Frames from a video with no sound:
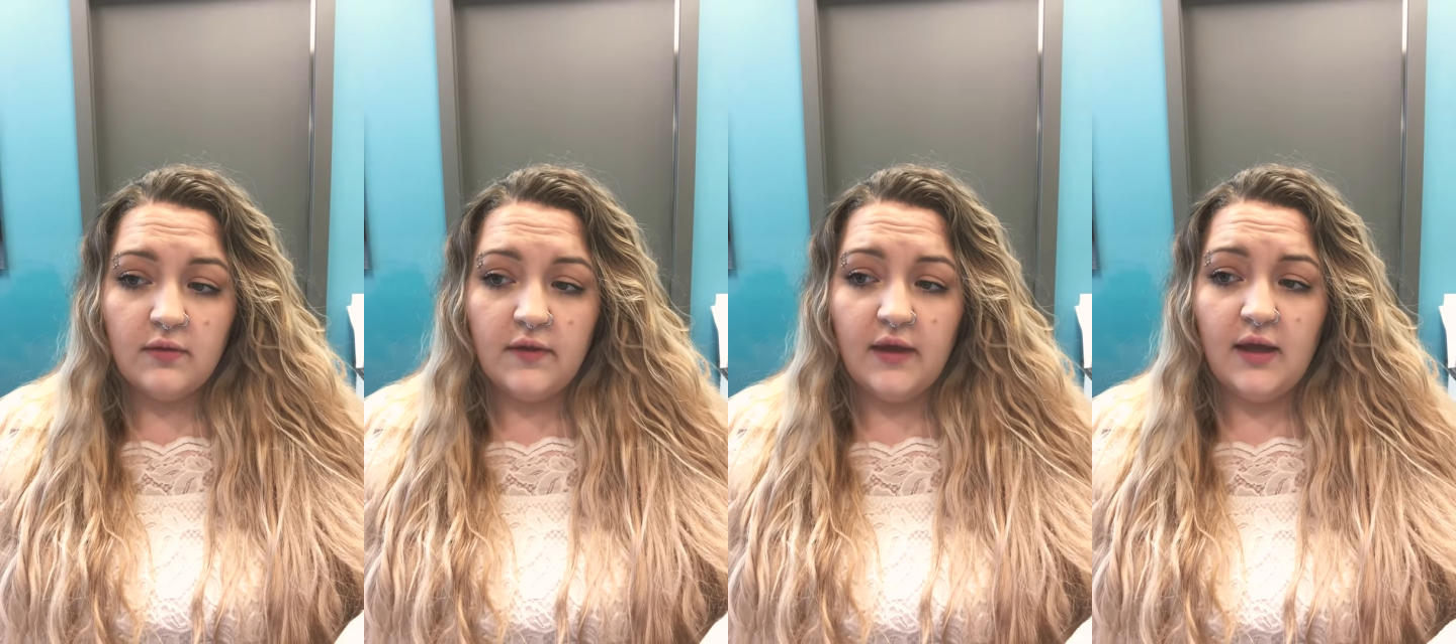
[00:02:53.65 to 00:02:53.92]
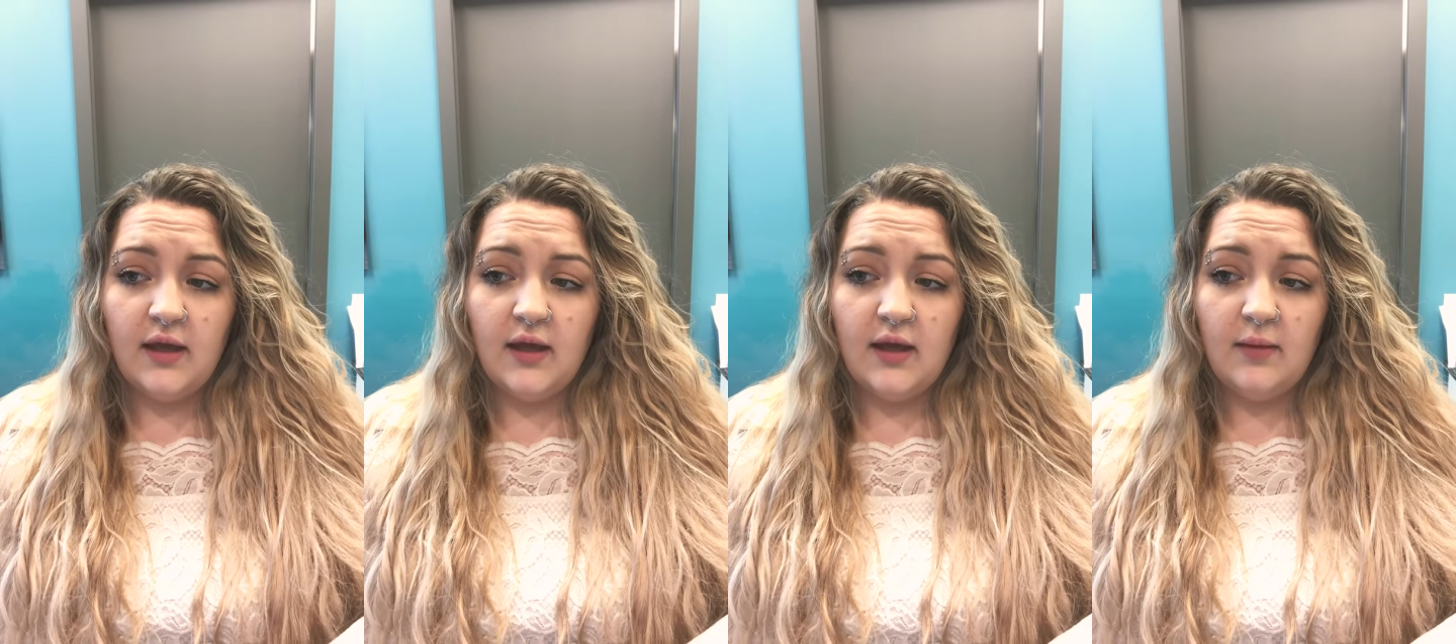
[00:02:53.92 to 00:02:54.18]

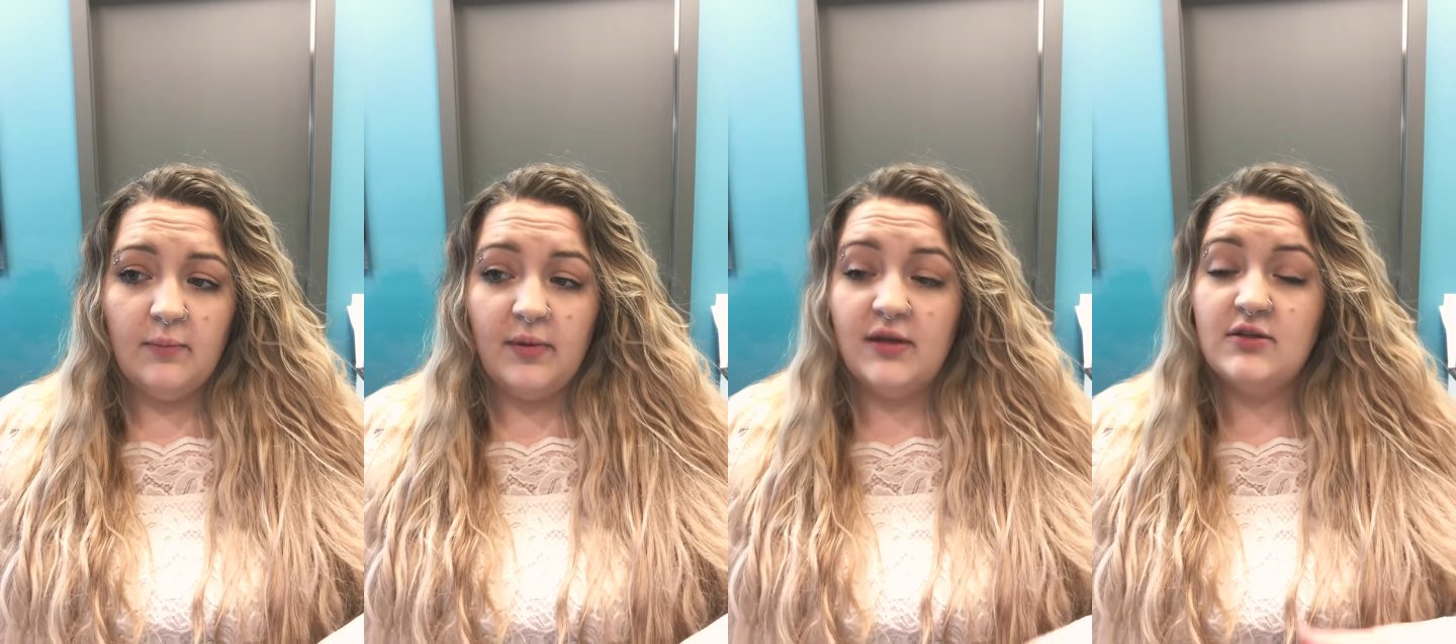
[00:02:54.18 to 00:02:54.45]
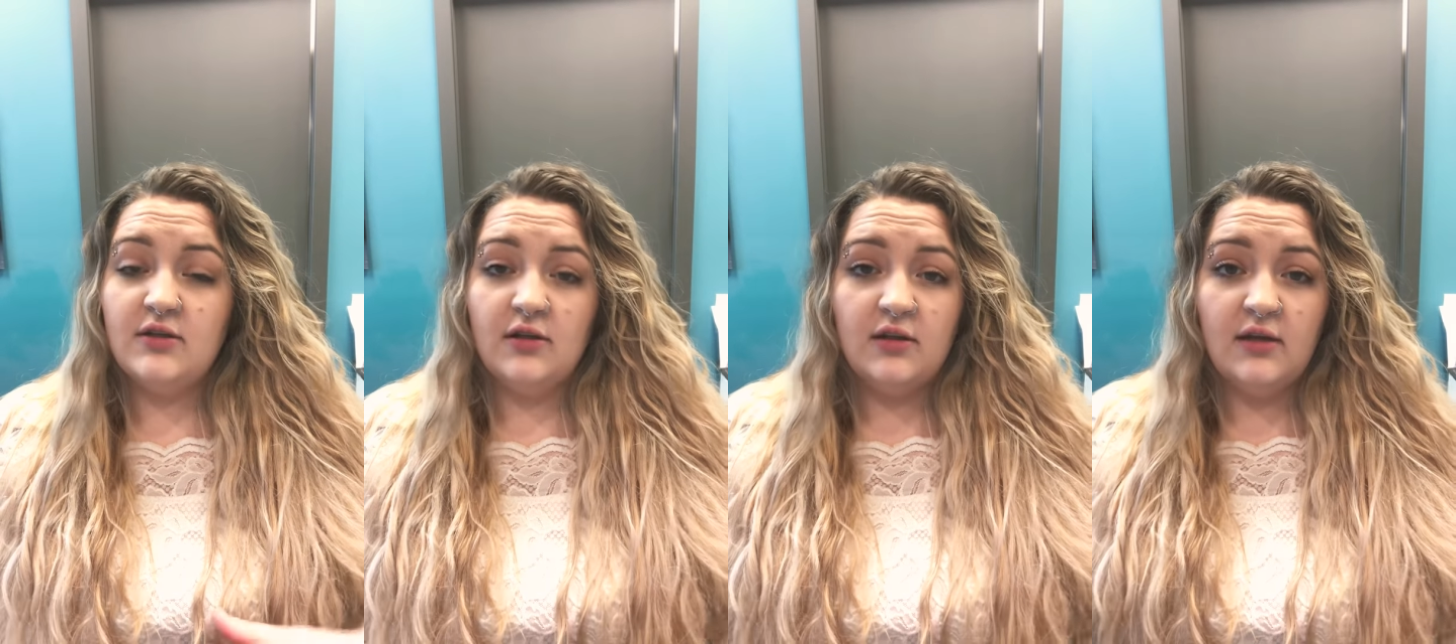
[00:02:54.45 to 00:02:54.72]
they
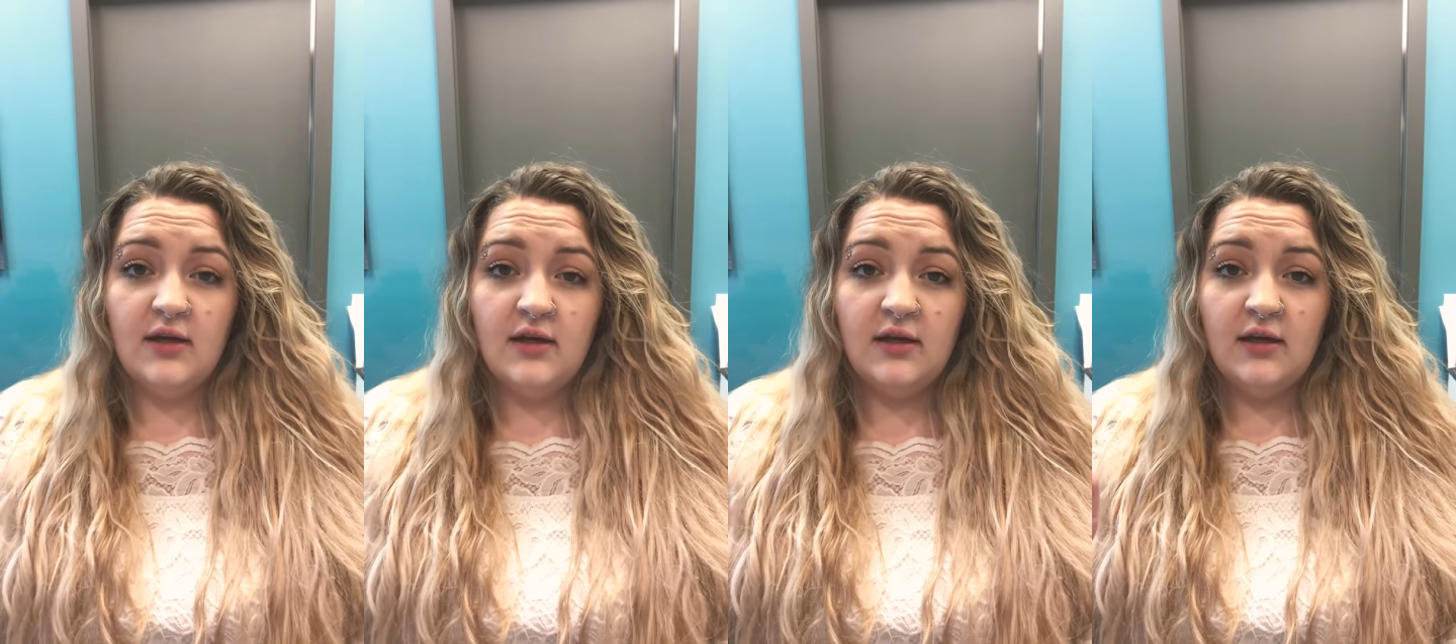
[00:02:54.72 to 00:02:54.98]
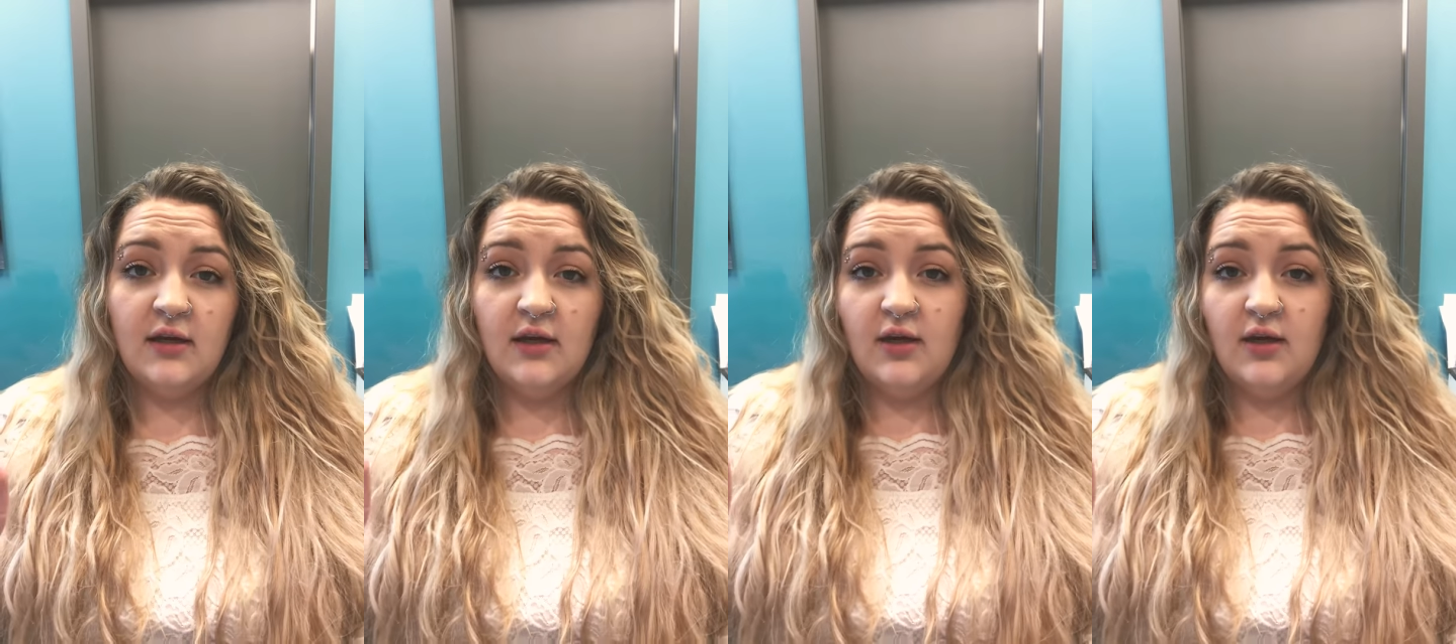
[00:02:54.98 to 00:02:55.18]
basically